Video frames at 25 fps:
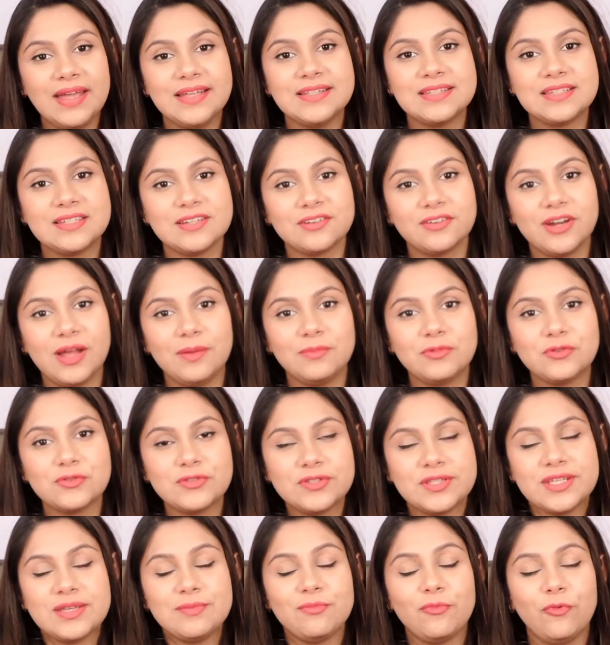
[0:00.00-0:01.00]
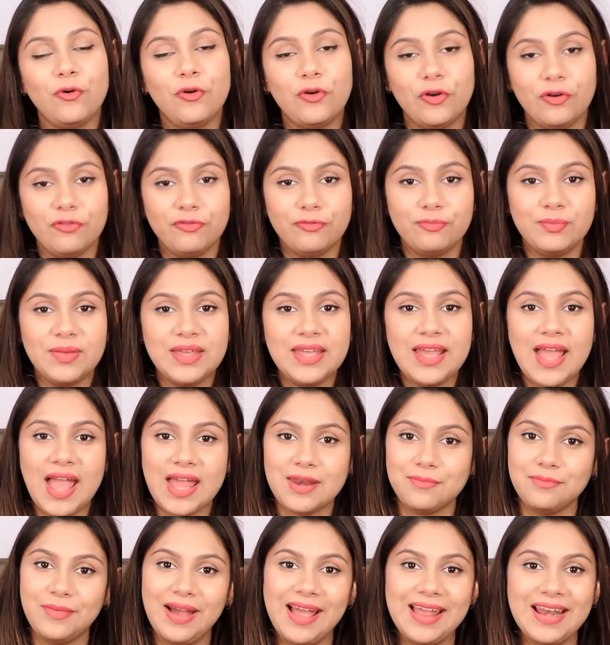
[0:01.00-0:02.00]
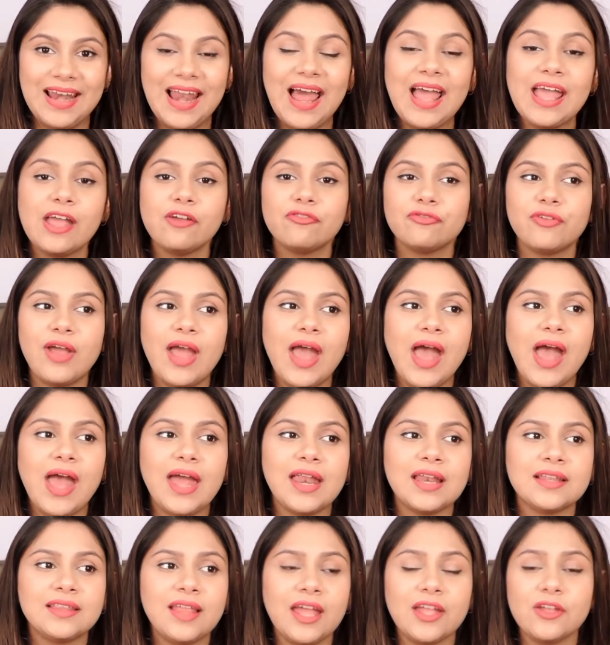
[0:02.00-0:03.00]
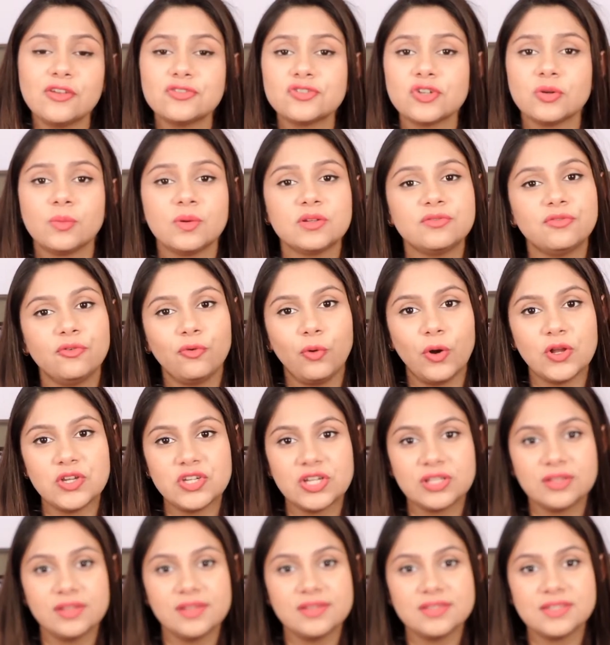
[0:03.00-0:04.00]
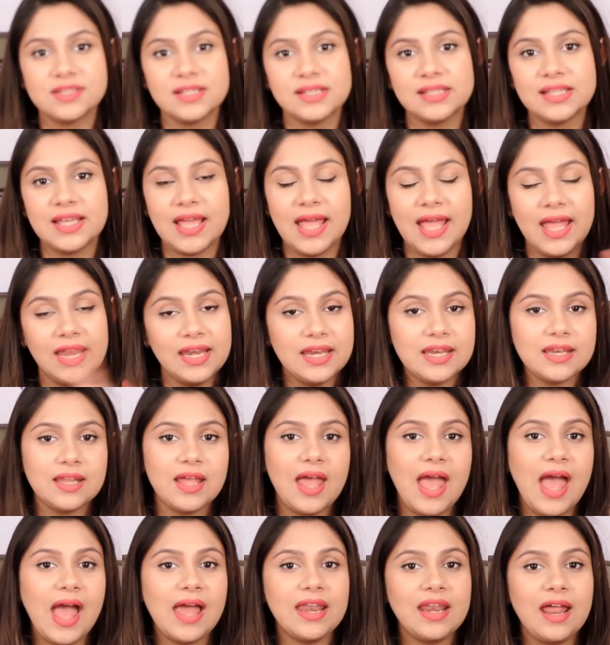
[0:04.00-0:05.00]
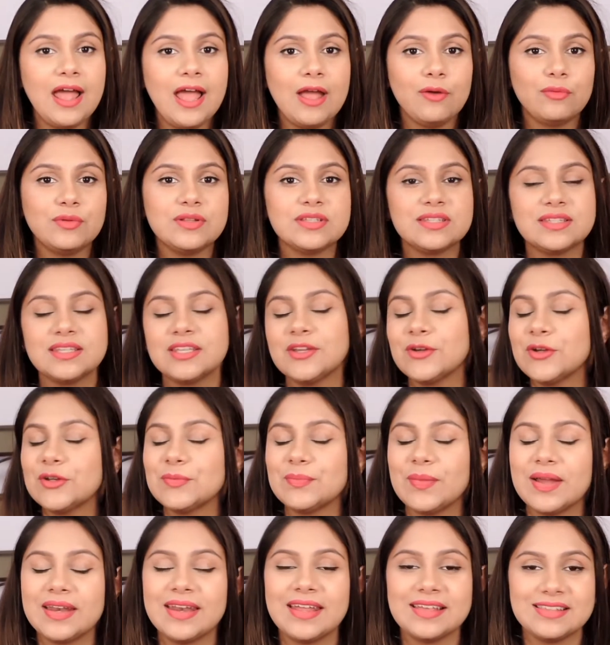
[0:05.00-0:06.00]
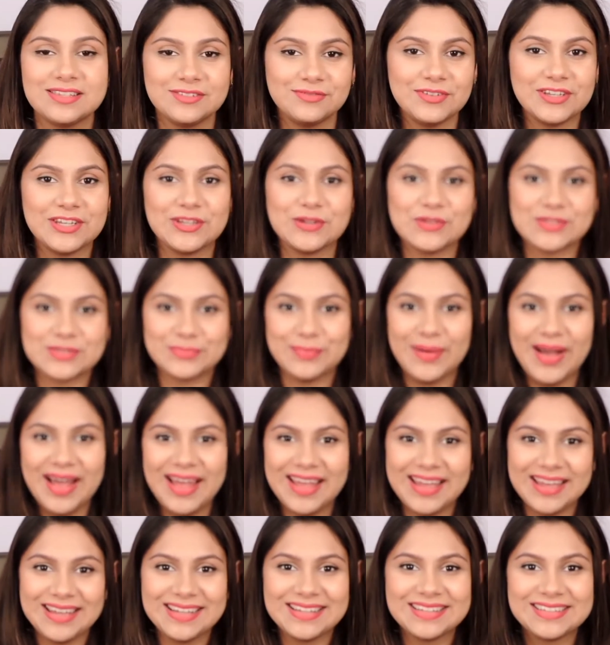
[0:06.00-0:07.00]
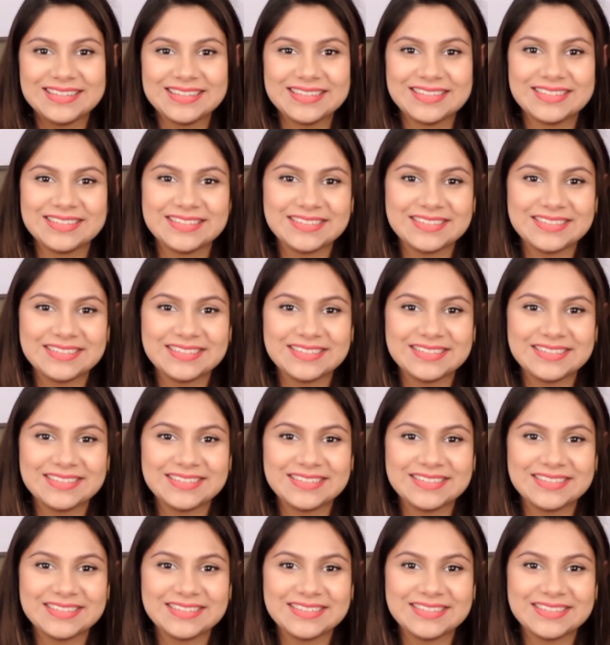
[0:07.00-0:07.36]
Instagram to see more of me and my life. And thank you so much for watching this till the end, and I will see you in my next videos. Bye!